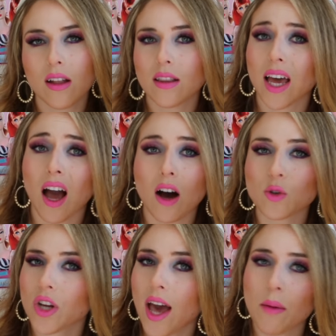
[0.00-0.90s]
like
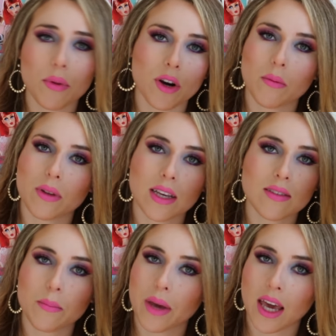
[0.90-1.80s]
Audrey Hepburn
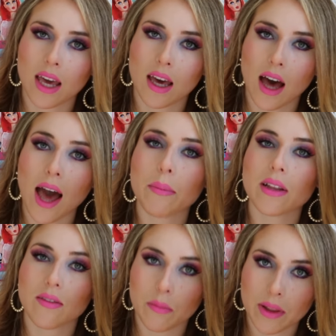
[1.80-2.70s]
believes in pink, I
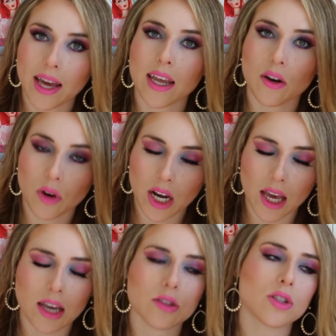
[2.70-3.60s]
believe in planning and
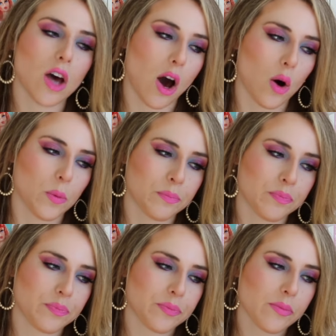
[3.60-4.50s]
reading. So
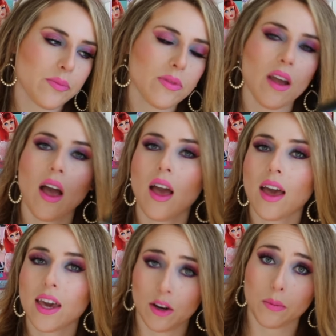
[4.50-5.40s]

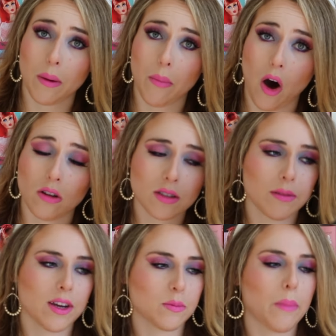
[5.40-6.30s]
here's my book
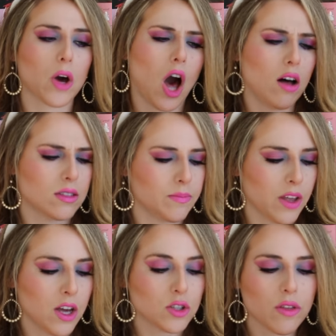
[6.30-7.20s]
hauls.
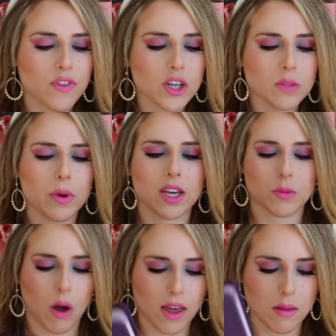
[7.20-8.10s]
So the first book is
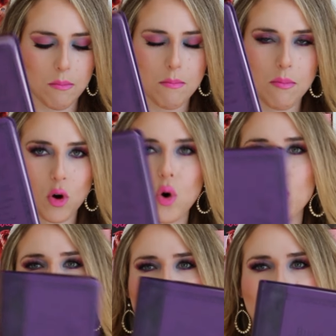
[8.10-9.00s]
probably the
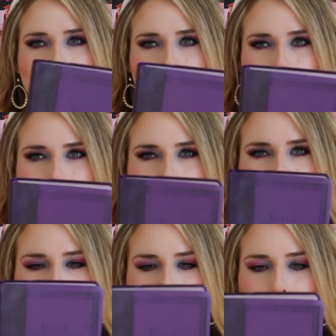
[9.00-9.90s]
coolest book in this
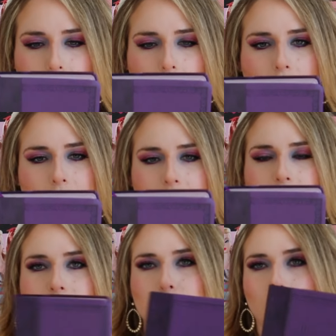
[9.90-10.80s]
book haul, and it
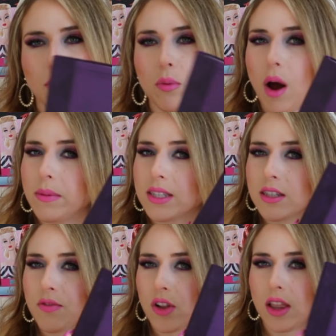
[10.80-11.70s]
is Bible
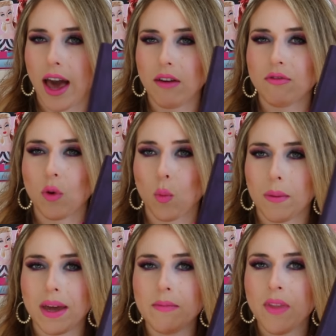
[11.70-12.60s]
Promises for Life for
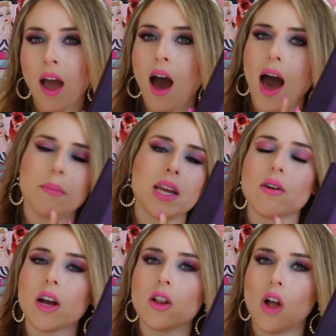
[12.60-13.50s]
Women. I've been
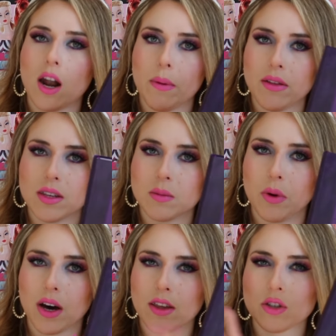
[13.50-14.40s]
hearing a lot about this
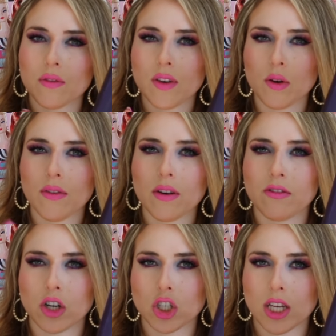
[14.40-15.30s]
book. There's a few different
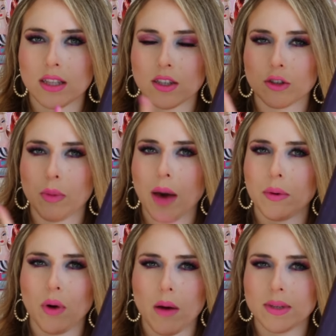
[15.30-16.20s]
versions. There's
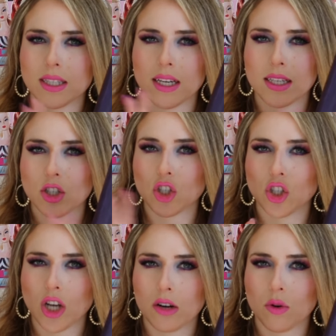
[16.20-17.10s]
Bible Promises,
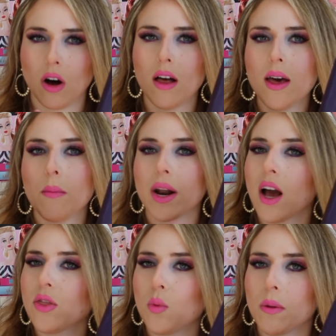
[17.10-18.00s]
just general, but I
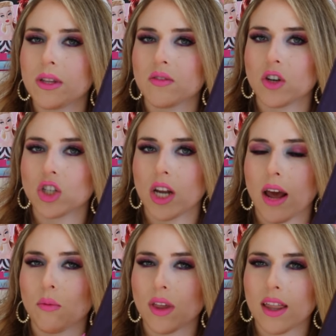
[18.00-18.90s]
got the women's version.
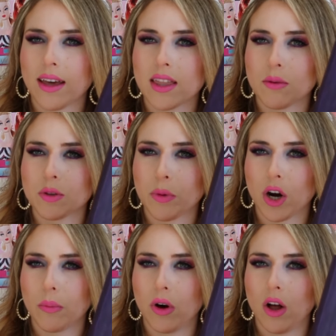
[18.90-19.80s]
I really liked that it was
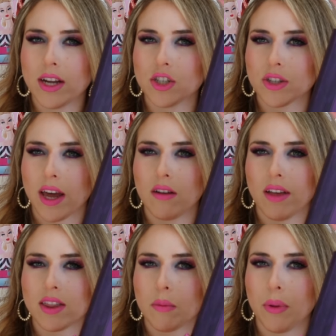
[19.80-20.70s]
purple and just kind of
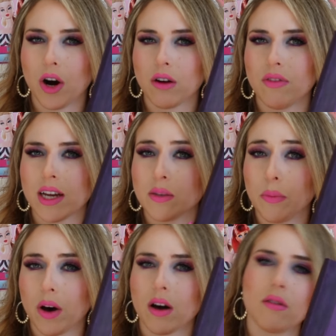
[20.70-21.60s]
like the perfect
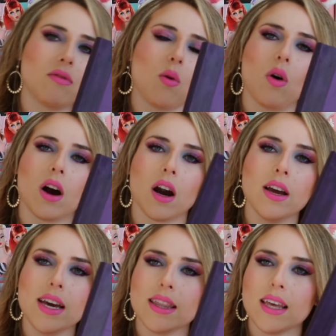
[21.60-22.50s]
book for
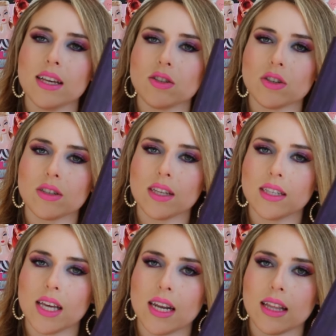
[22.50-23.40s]
the Easter
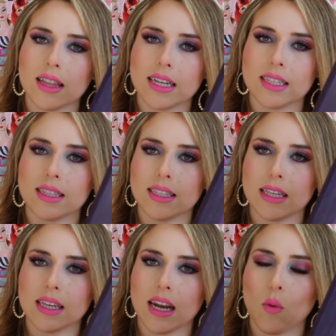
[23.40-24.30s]
season and the Lenten
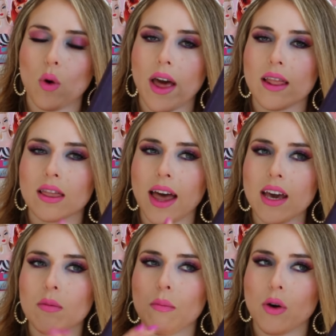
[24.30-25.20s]
season. And what I
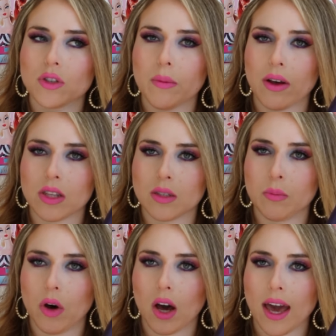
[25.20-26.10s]
like most about this
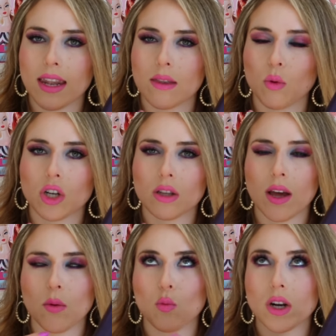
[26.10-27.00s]
book, and
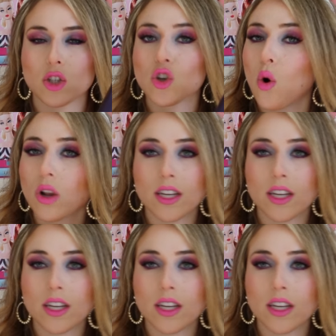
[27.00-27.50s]
what is totally